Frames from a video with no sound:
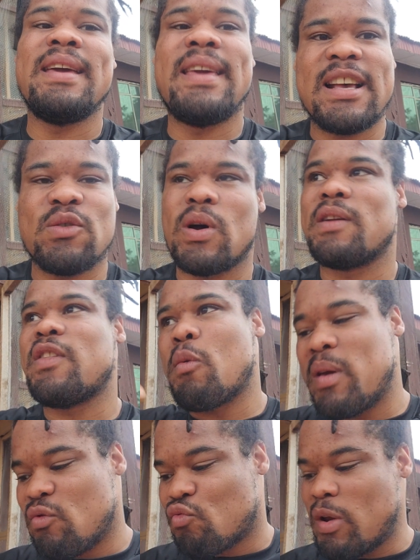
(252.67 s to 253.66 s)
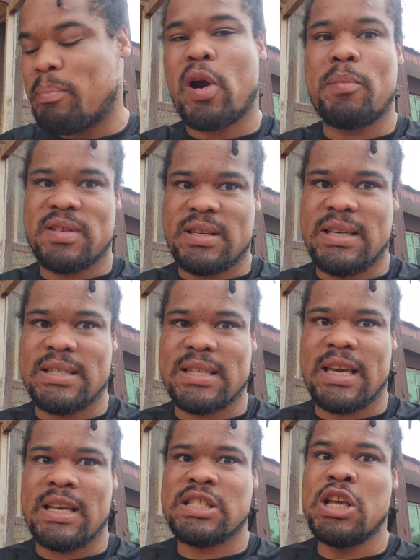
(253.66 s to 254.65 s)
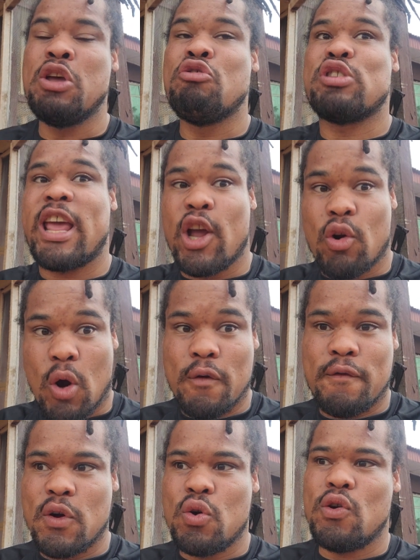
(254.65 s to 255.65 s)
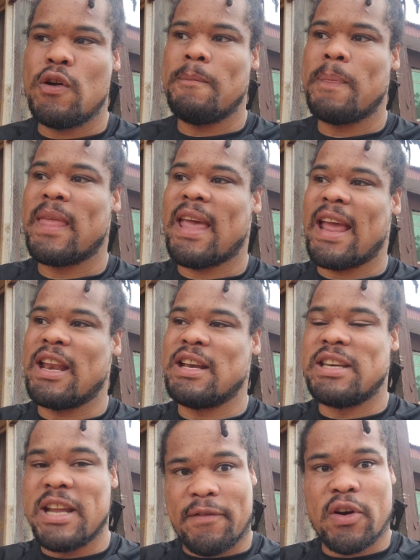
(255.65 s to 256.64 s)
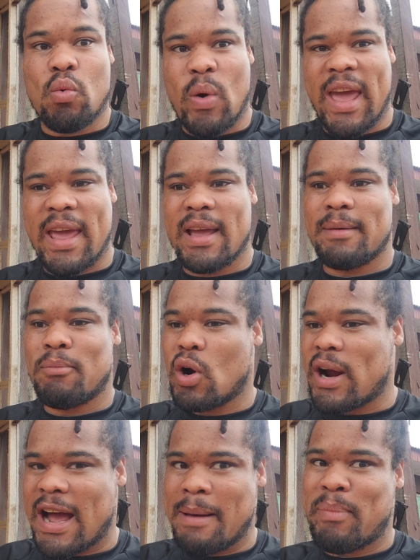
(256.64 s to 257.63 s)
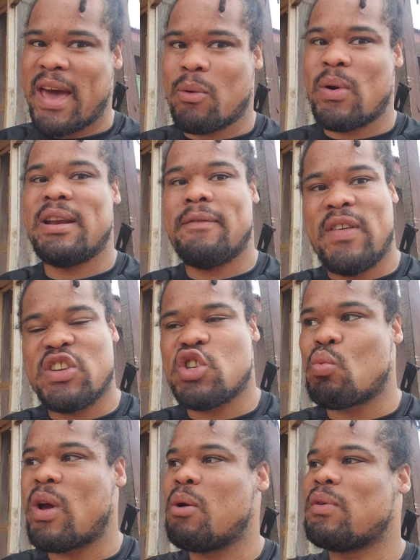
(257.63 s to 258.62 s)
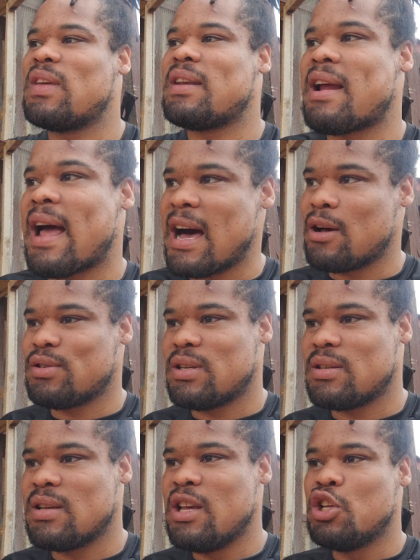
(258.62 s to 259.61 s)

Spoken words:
Guess what? They'll be repurposing these things so they can grow food in a different way, a more compact way, an efficient way within their houses,